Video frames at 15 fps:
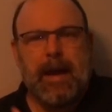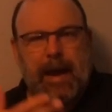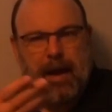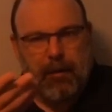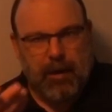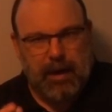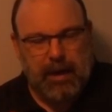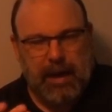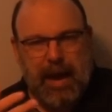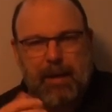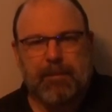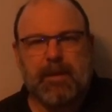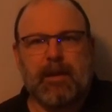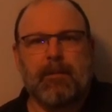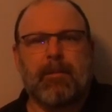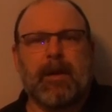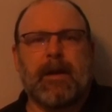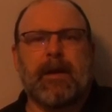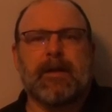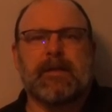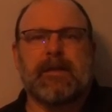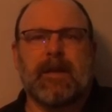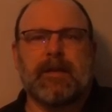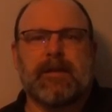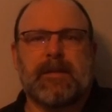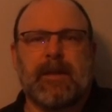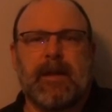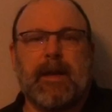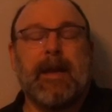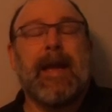Eric Clapton played at Sun
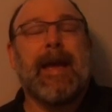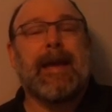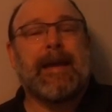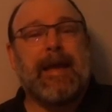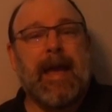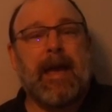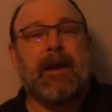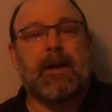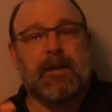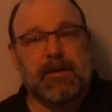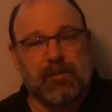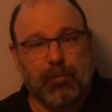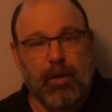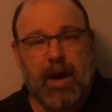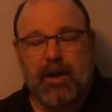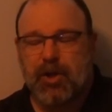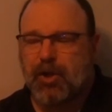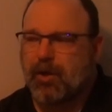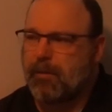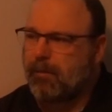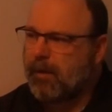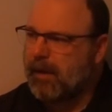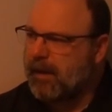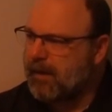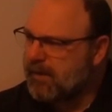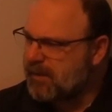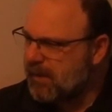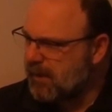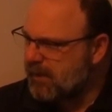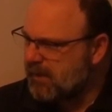City. Canada's Rush played at
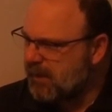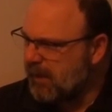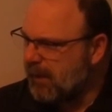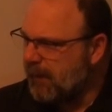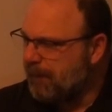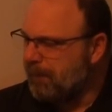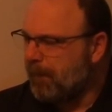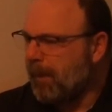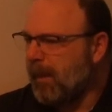Sun City.